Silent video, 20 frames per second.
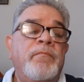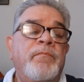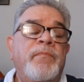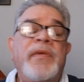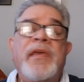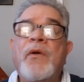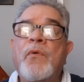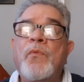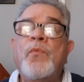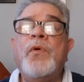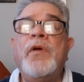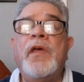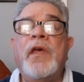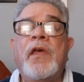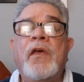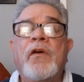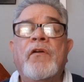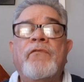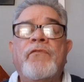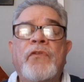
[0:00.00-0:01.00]
Be
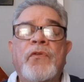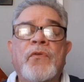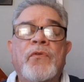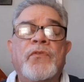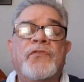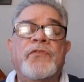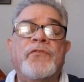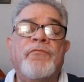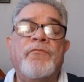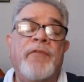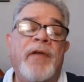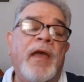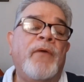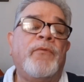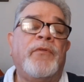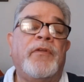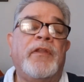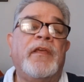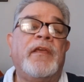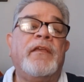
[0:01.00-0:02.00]
aware of your
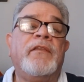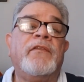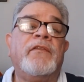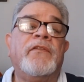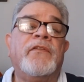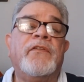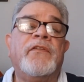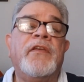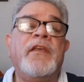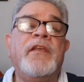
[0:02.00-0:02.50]
surroundings